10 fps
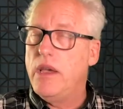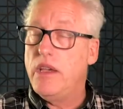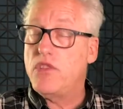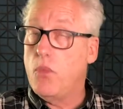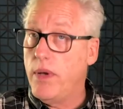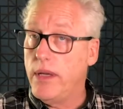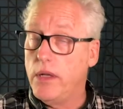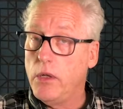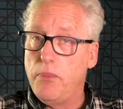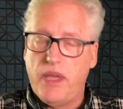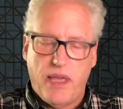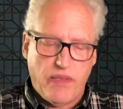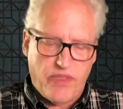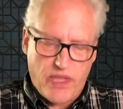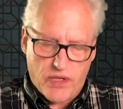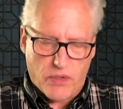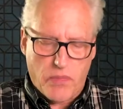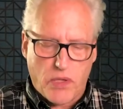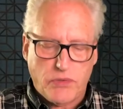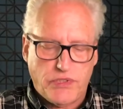his will being the
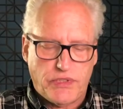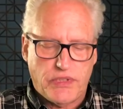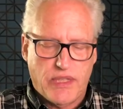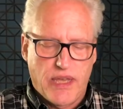innermost,